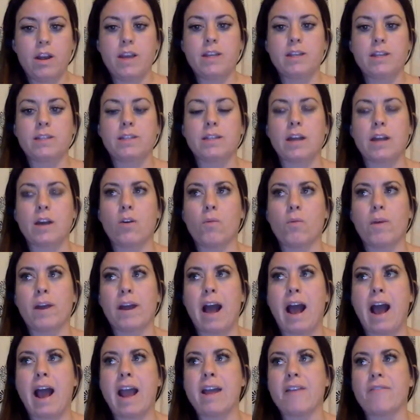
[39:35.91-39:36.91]
So what
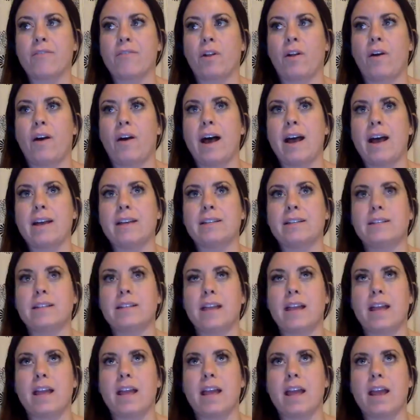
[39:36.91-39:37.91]
I have realized,
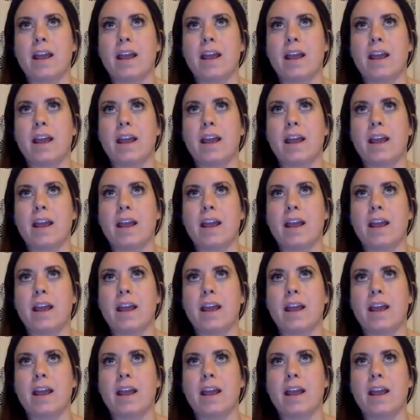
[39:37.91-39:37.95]
and,